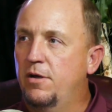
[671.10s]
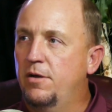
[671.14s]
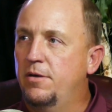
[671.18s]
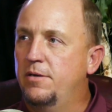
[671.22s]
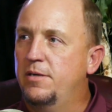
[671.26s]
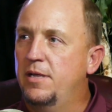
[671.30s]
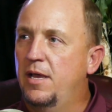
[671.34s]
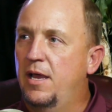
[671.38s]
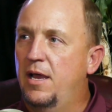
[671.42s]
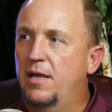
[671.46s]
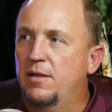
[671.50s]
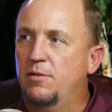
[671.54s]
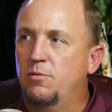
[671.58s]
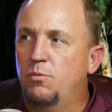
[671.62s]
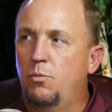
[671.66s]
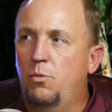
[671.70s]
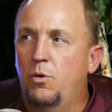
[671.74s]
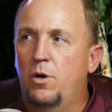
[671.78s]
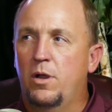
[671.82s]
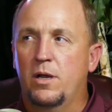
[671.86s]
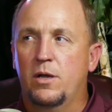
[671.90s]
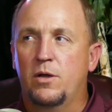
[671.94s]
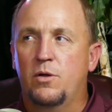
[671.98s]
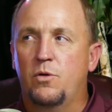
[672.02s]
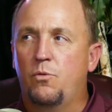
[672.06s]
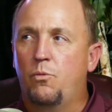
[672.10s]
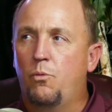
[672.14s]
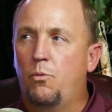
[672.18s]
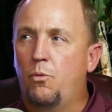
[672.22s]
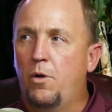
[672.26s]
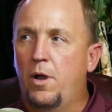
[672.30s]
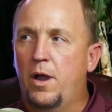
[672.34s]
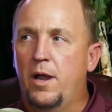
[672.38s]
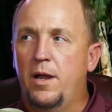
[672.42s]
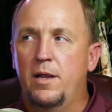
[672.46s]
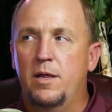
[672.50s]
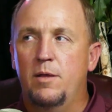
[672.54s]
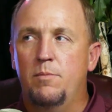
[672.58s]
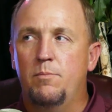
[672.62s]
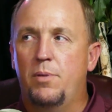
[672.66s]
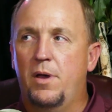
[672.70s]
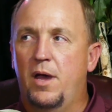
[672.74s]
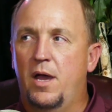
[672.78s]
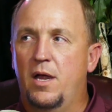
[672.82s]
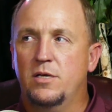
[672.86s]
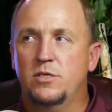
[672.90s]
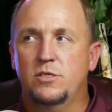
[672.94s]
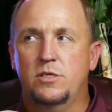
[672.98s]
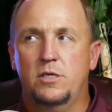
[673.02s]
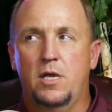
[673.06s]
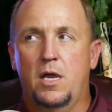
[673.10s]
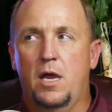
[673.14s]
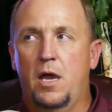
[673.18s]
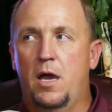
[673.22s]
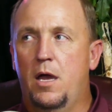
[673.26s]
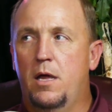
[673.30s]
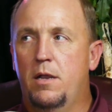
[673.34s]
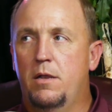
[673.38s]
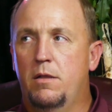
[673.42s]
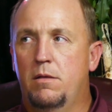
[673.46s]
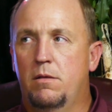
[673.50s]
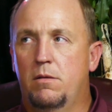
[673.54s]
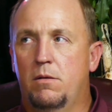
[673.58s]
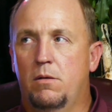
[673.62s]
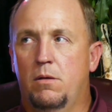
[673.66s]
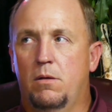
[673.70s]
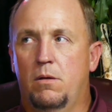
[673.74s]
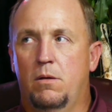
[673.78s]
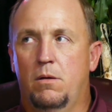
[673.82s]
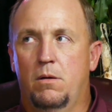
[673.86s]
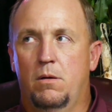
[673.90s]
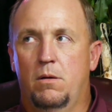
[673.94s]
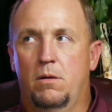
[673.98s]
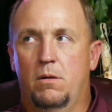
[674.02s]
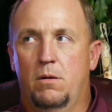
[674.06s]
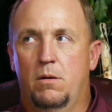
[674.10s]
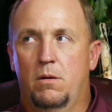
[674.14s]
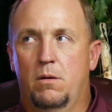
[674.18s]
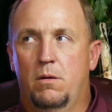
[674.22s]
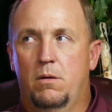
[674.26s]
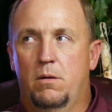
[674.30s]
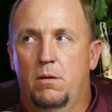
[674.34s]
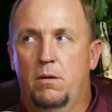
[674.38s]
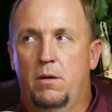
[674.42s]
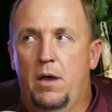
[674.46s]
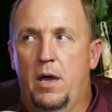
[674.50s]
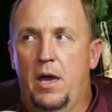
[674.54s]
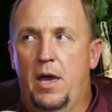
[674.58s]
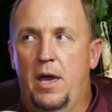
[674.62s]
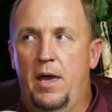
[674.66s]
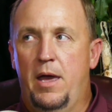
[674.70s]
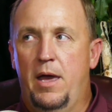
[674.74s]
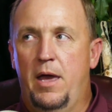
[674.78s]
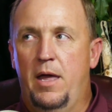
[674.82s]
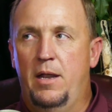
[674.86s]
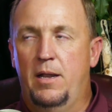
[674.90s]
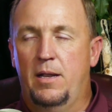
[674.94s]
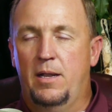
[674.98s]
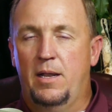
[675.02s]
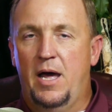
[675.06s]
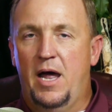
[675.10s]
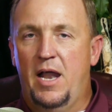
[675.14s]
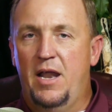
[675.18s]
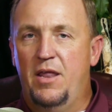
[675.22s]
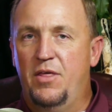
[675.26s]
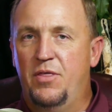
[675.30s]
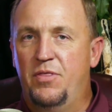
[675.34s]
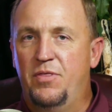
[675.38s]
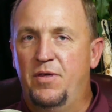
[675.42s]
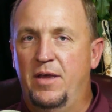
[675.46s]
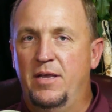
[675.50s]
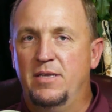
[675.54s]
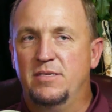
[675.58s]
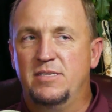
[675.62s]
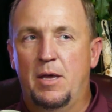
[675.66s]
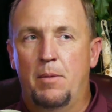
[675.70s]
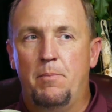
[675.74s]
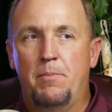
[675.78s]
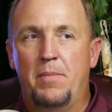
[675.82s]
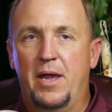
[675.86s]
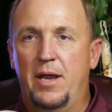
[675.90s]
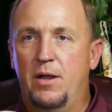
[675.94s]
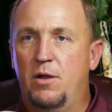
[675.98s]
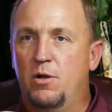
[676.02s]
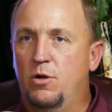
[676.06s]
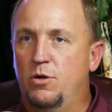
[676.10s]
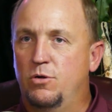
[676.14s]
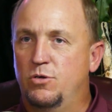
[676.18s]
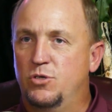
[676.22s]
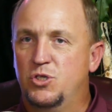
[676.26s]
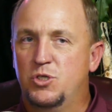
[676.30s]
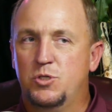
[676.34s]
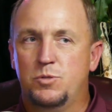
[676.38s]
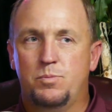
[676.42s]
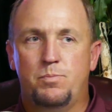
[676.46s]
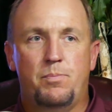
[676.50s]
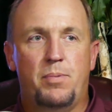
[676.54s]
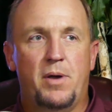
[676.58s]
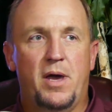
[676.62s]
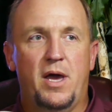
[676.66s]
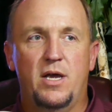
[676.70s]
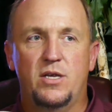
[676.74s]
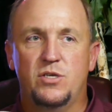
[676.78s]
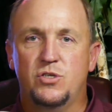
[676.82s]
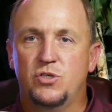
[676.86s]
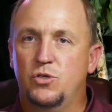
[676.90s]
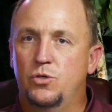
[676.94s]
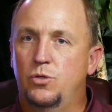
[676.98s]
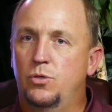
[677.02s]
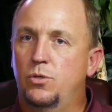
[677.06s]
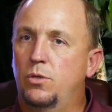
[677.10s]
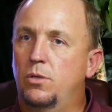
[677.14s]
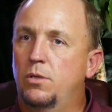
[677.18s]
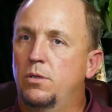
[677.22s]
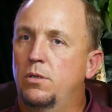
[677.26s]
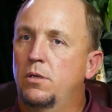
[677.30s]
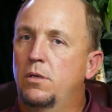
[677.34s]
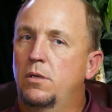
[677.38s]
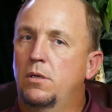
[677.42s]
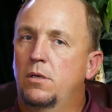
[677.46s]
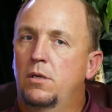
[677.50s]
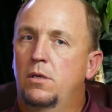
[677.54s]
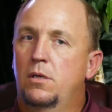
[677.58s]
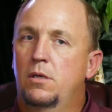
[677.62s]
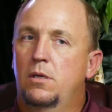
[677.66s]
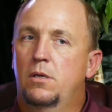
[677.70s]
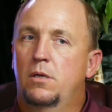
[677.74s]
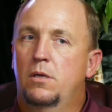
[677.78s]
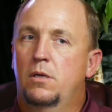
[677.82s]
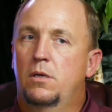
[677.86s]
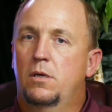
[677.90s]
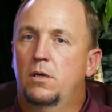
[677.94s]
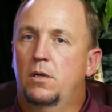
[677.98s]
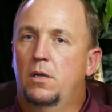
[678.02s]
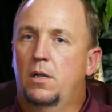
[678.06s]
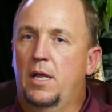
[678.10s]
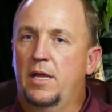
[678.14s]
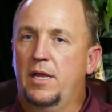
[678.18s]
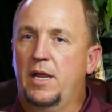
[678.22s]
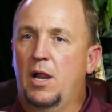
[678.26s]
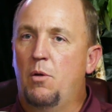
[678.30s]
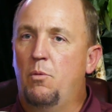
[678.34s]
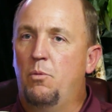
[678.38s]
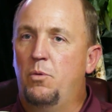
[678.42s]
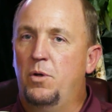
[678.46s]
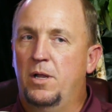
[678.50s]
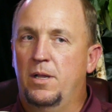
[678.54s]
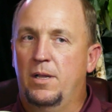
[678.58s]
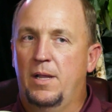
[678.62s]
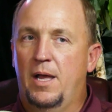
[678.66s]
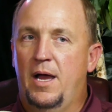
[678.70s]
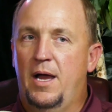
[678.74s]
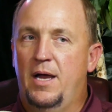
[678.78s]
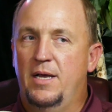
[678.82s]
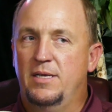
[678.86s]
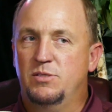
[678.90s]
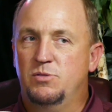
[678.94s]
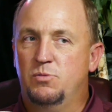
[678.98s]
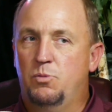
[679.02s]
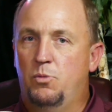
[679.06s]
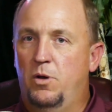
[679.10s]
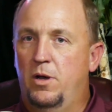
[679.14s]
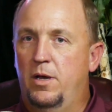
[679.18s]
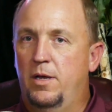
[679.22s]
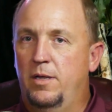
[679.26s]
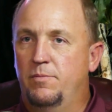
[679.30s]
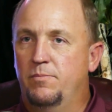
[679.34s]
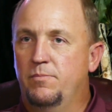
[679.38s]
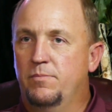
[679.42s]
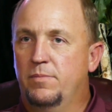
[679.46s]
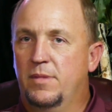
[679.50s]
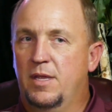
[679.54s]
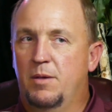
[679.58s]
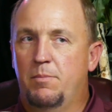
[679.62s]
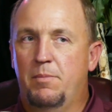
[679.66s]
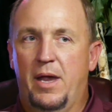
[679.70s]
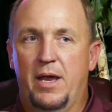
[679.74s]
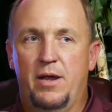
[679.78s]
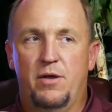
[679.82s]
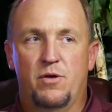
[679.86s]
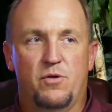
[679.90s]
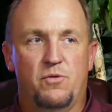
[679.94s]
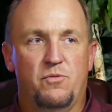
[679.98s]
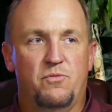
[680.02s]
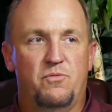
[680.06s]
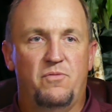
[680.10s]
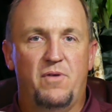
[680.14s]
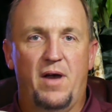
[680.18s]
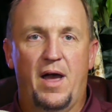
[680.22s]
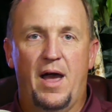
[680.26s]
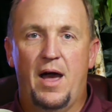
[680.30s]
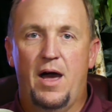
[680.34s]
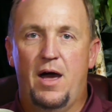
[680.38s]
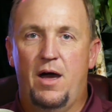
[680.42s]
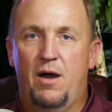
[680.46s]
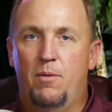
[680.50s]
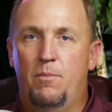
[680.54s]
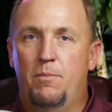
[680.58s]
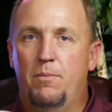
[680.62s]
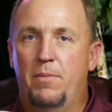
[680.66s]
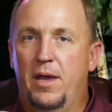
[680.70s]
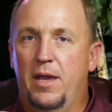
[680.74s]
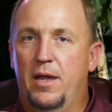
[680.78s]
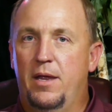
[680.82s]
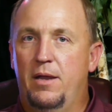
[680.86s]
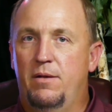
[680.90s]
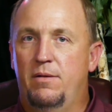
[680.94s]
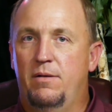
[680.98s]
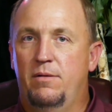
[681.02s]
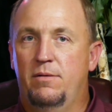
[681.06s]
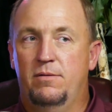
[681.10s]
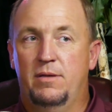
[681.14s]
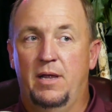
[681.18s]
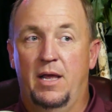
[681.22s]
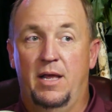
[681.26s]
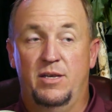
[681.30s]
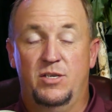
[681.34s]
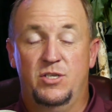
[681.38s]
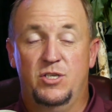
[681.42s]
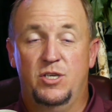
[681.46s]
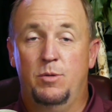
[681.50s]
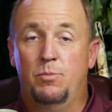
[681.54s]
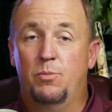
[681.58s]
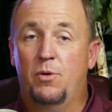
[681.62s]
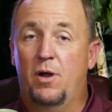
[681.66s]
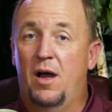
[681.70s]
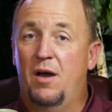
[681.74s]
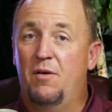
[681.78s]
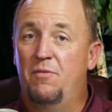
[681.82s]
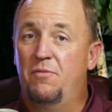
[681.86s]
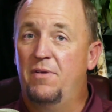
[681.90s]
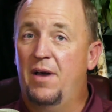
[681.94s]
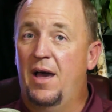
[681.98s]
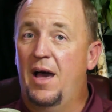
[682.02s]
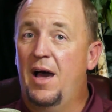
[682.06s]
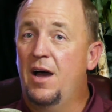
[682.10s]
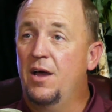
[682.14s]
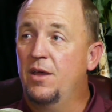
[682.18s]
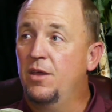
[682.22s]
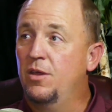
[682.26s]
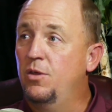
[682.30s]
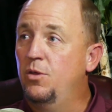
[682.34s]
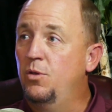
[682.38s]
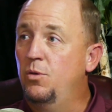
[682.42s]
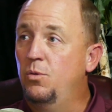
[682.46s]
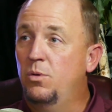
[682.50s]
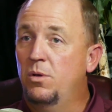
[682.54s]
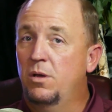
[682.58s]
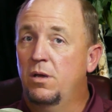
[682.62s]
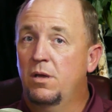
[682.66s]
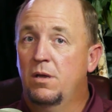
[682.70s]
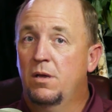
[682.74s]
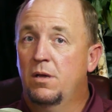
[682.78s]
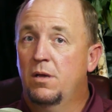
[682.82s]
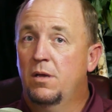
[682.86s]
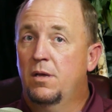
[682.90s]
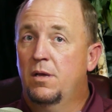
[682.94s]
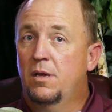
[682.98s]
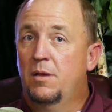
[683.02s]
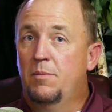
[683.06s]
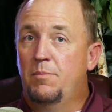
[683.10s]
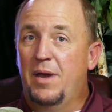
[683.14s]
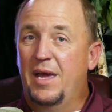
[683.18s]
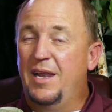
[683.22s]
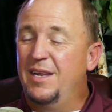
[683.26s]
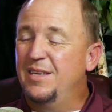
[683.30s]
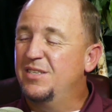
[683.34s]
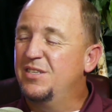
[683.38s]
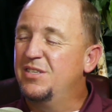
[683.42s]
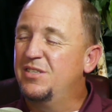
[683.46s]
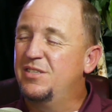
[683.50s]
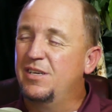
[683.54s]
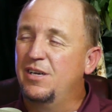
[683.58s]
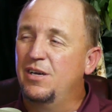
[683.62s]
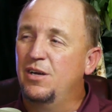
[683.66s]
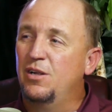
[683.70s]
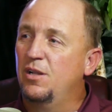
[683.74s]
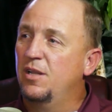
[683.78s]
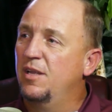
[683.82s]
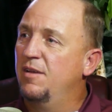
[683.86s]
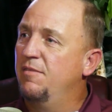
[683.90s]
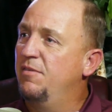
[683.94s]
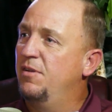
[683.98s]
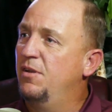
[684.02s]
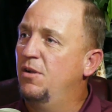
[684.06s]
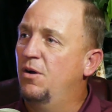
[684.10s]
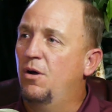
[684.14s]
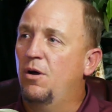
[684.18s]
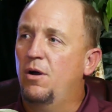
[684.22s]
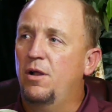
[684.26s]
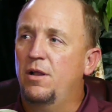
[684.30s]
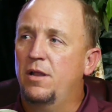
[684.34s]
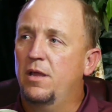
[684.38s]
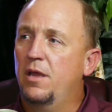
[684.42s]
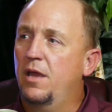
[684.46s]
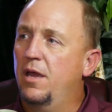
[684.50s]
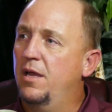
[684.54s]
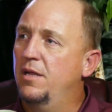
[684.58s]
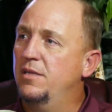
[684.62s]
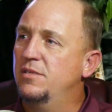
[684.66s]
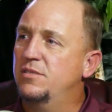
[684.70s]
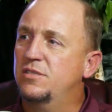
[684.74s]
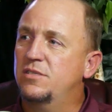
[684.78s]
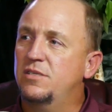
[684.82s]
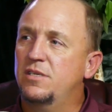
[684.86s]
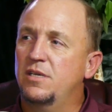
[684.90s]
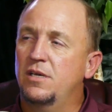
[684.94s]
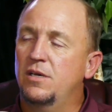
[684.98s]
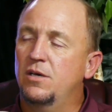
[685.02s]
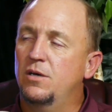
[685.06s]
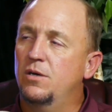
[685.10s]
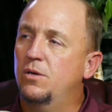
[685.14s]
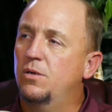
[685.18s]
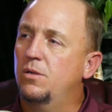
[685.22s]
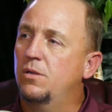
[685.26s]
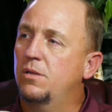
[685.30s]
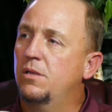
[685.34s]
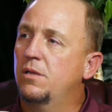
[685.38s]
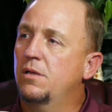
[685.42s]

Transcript: death what a great impact she had. And a lot of the things that made her special, like I realized what made her that she brought value. Yeah. Man, it's still living on and still